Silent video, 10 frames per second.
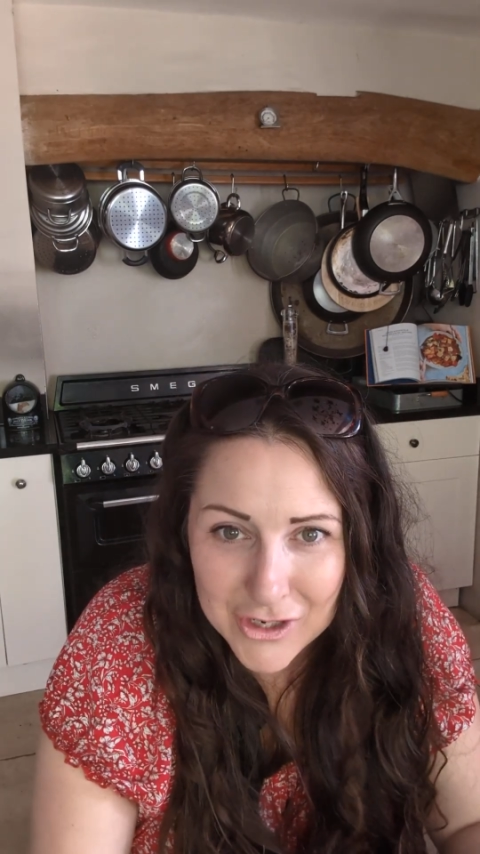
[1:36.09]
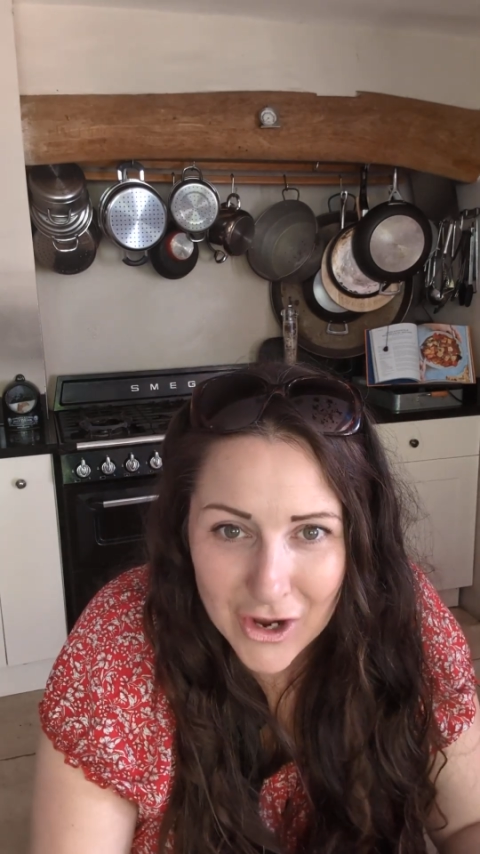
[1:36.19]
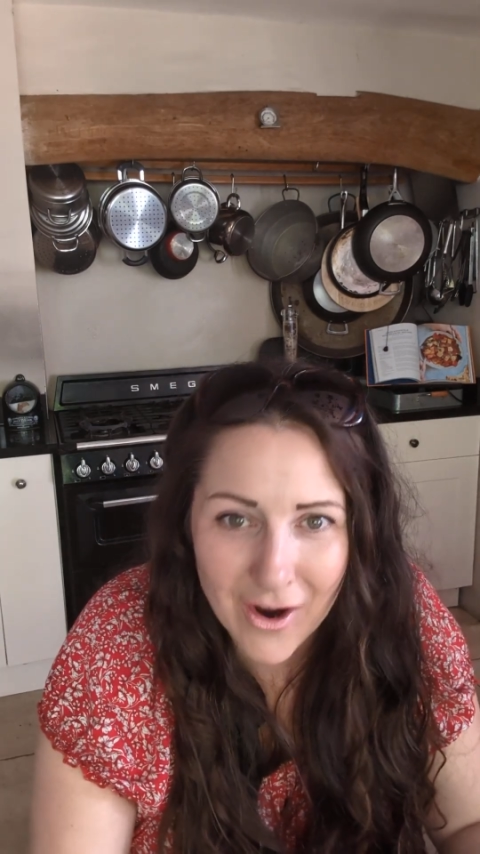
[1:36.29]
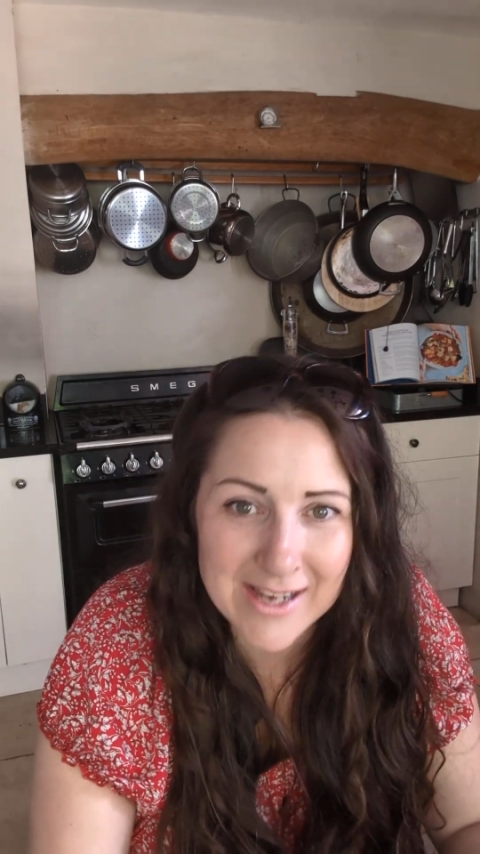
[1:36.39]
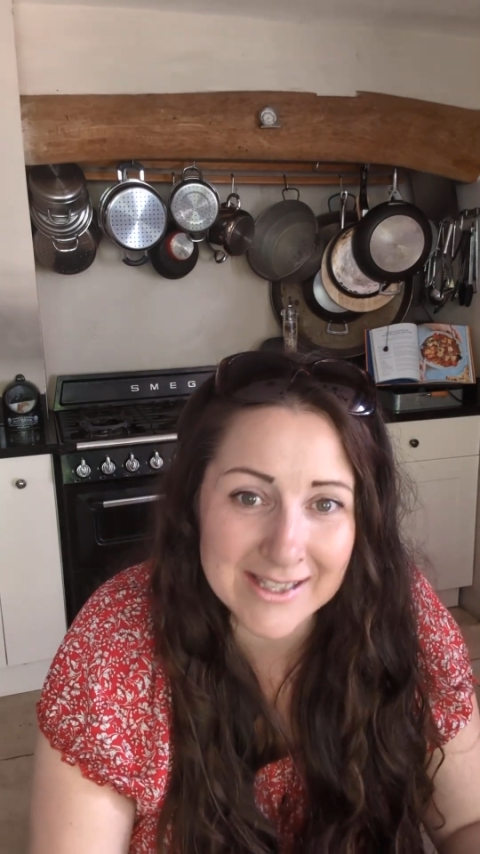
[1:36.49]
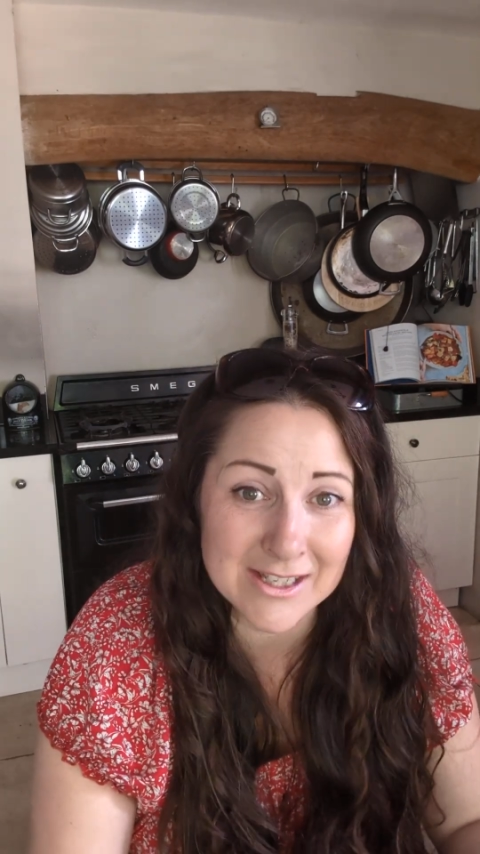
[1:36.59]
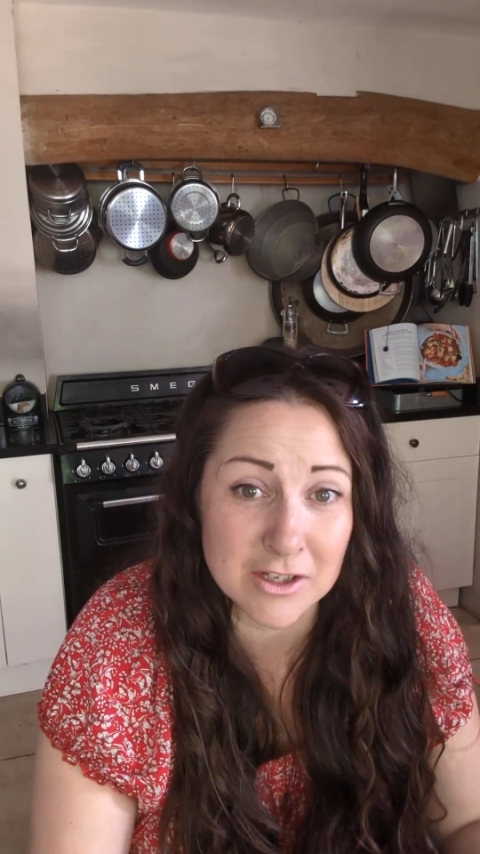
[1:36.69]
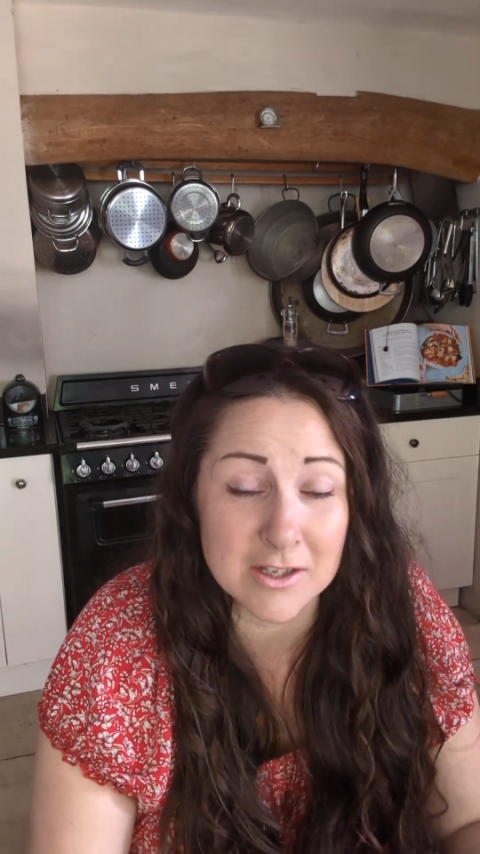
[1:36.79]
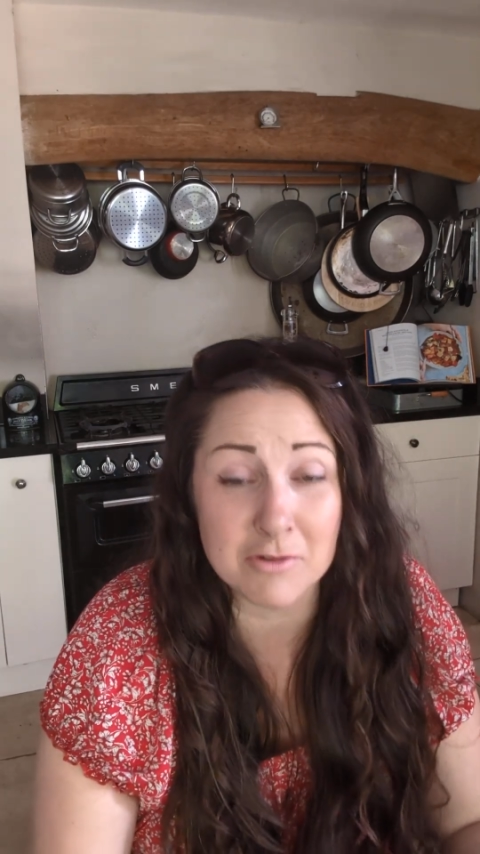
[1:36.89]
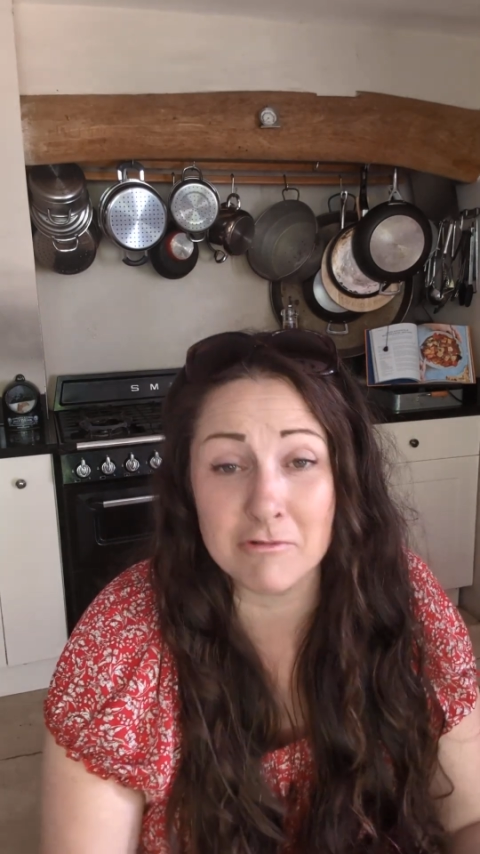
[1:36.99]
July. This
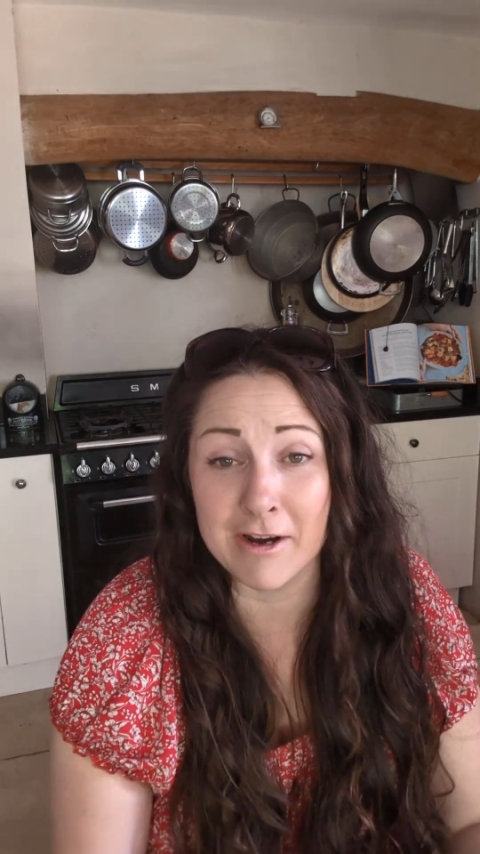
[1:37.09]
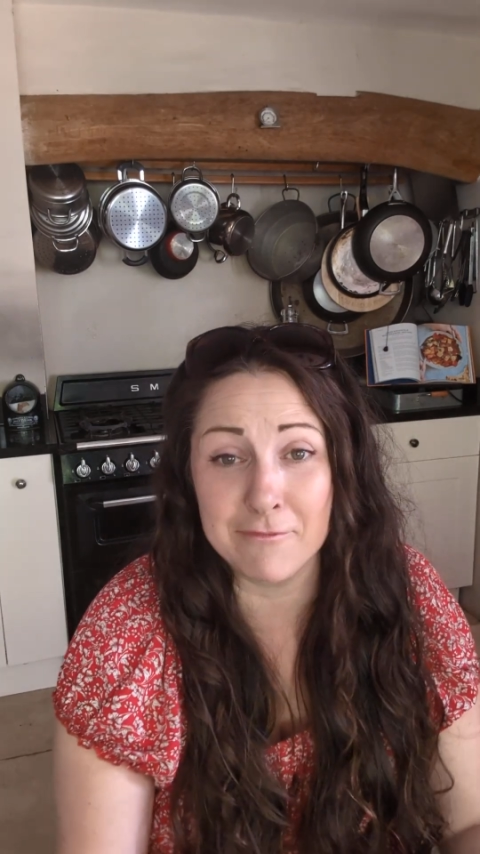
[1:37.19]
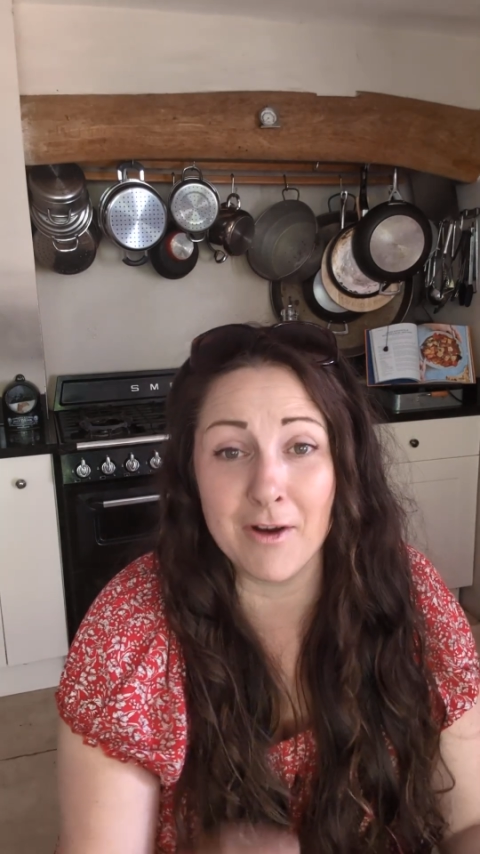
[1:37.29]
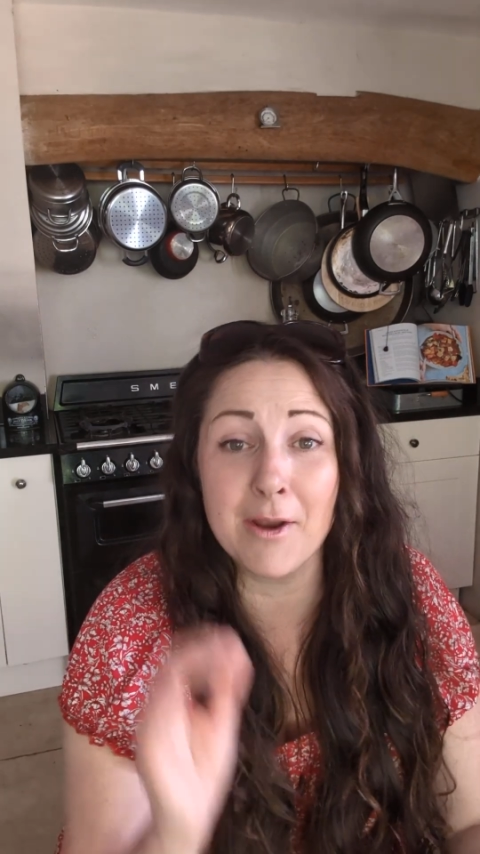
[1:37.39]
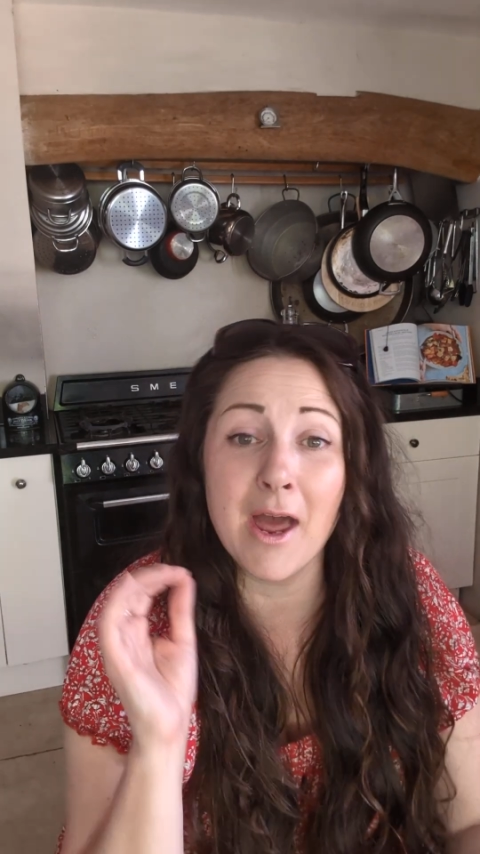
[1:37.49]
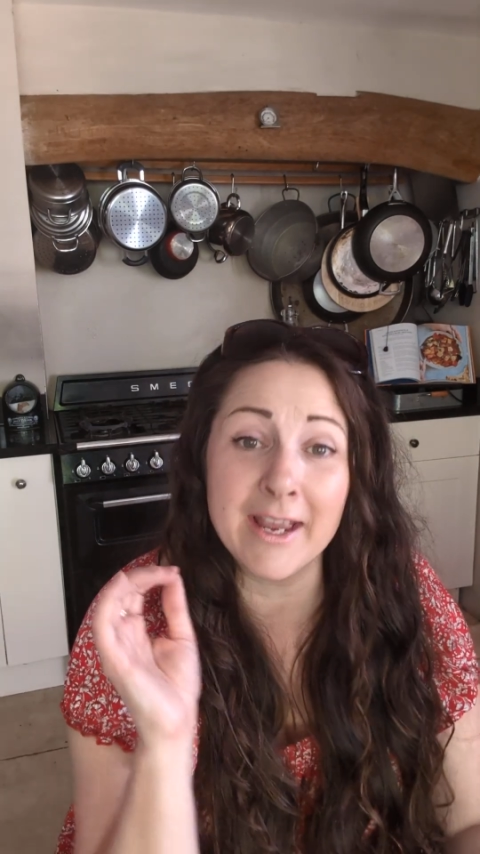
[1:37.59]
looks great fun.